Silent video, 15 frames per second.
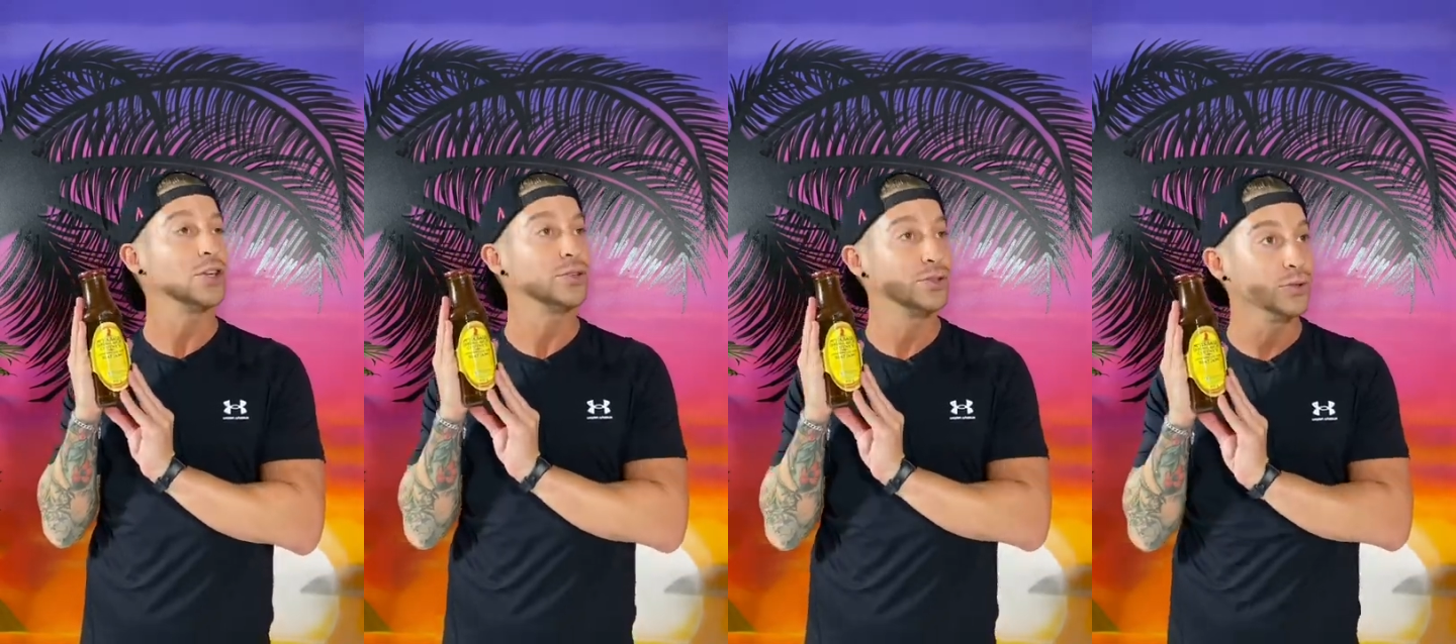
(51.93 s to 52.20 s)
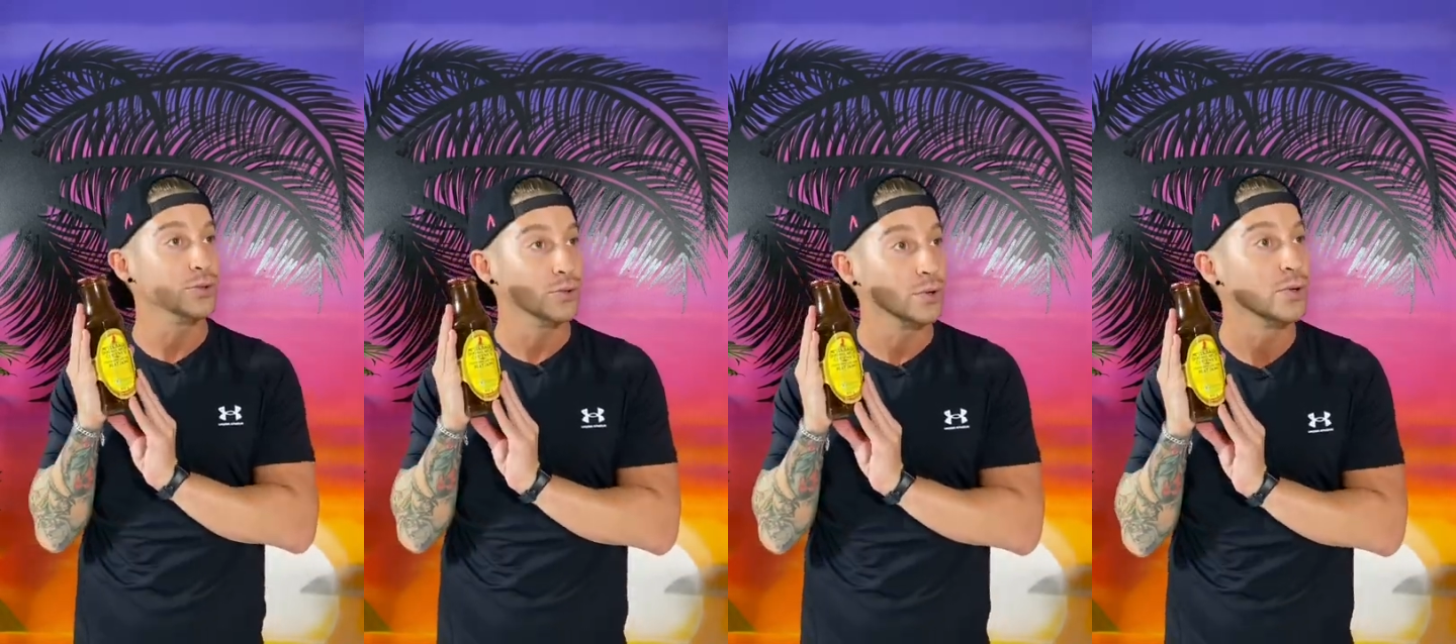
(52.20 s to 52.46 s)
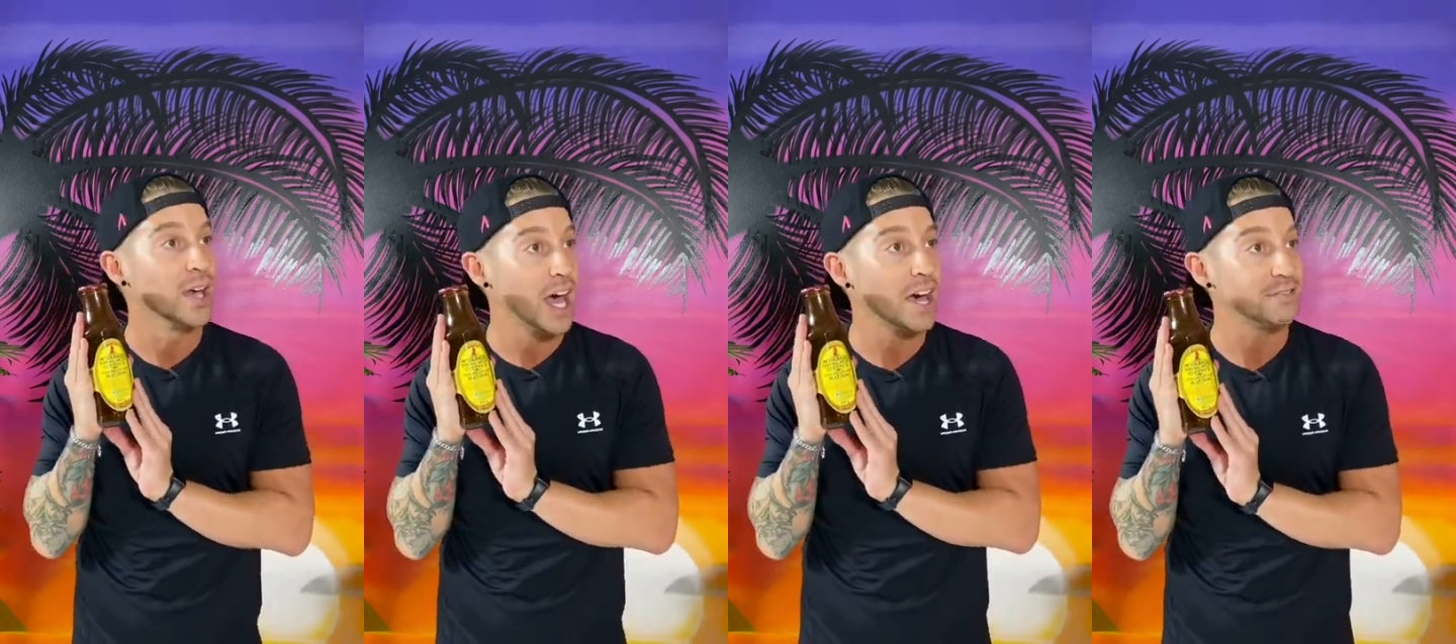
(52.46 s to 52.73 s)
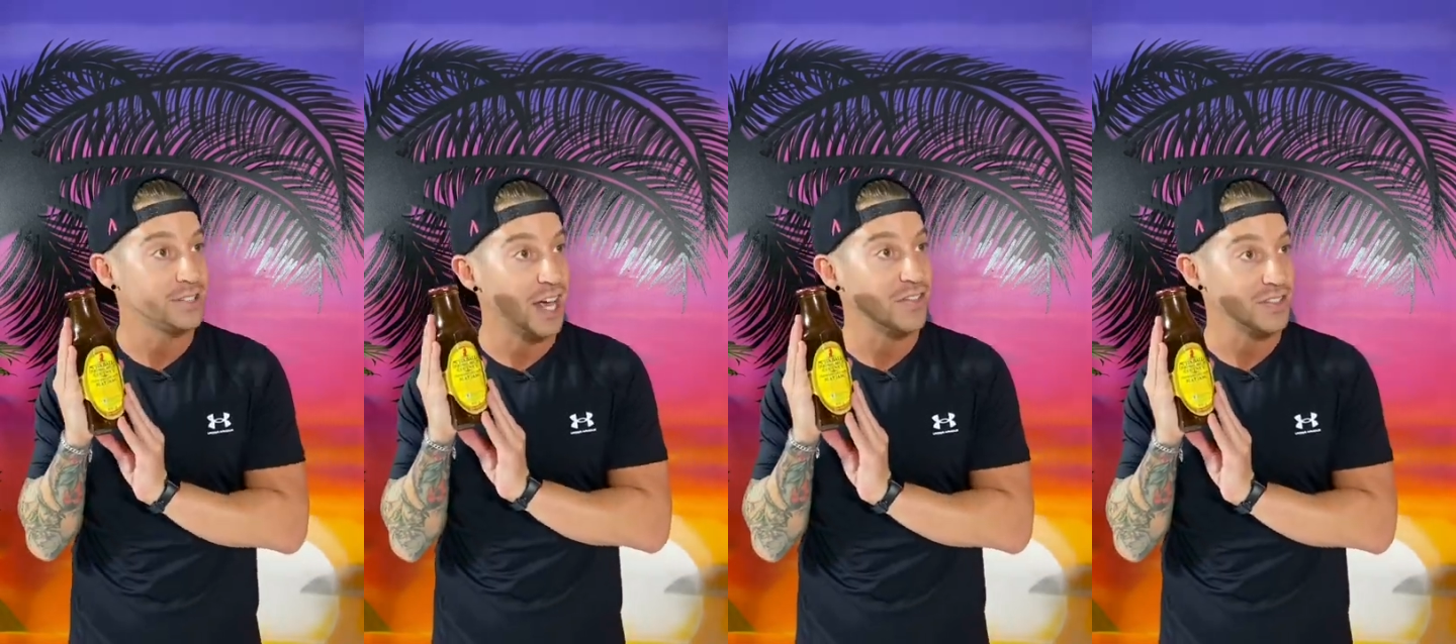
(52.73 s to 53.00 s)
you
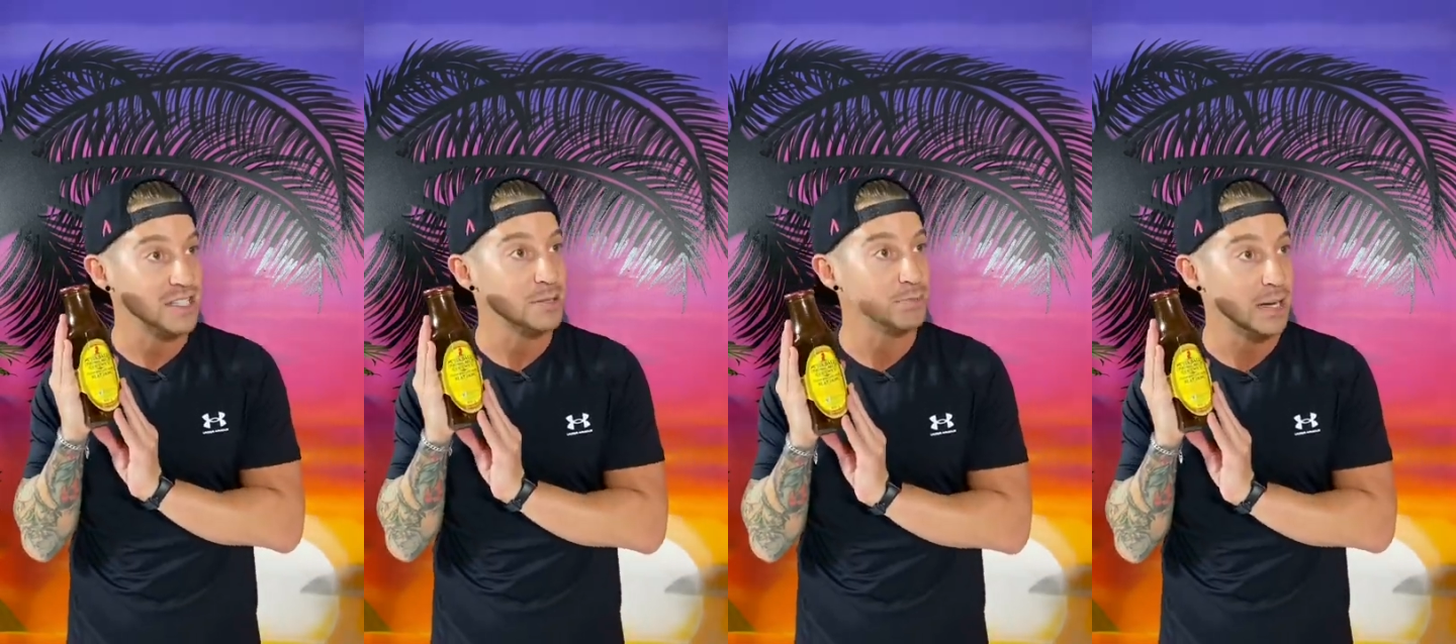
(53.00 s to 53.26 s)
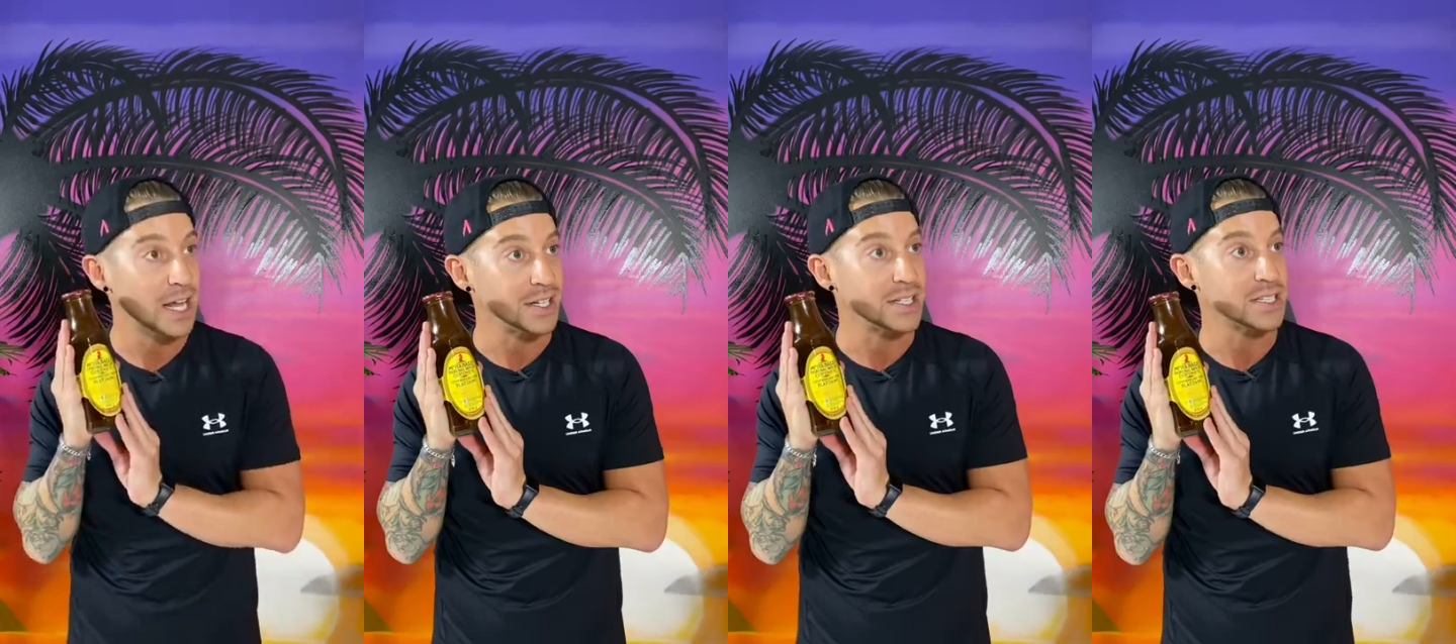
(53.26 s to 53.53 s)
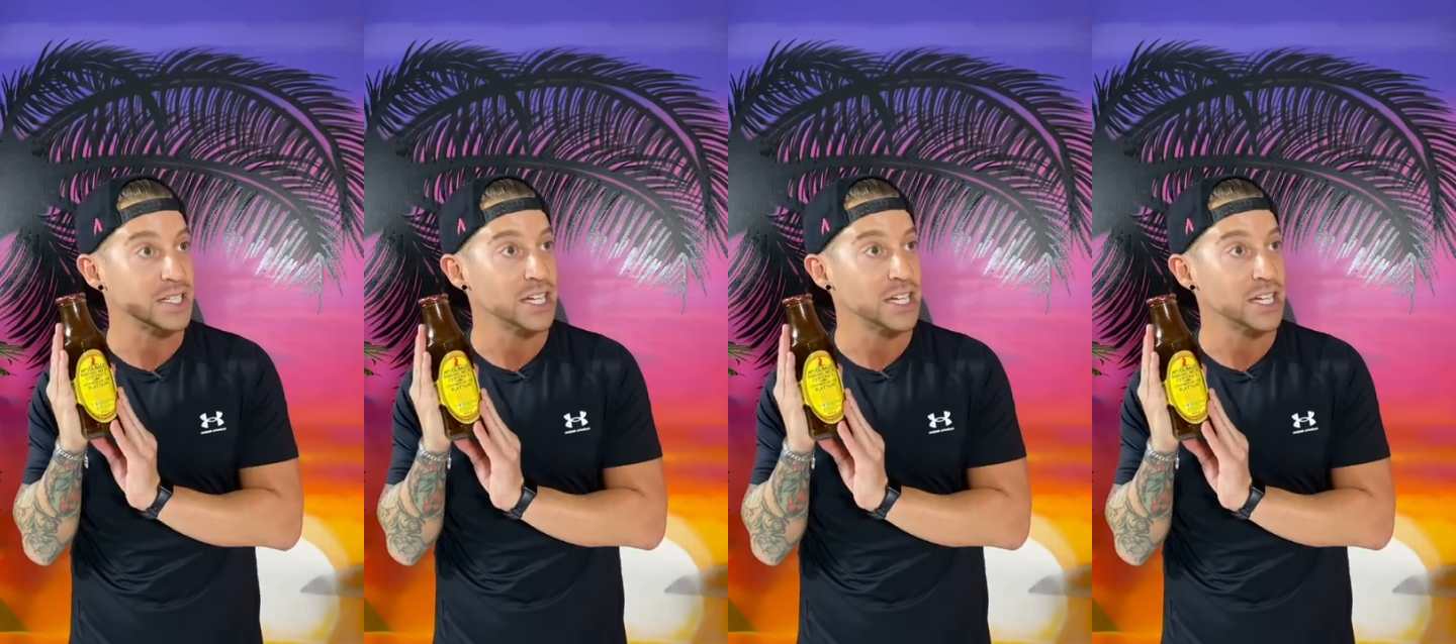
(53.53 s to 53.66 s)
have done this planet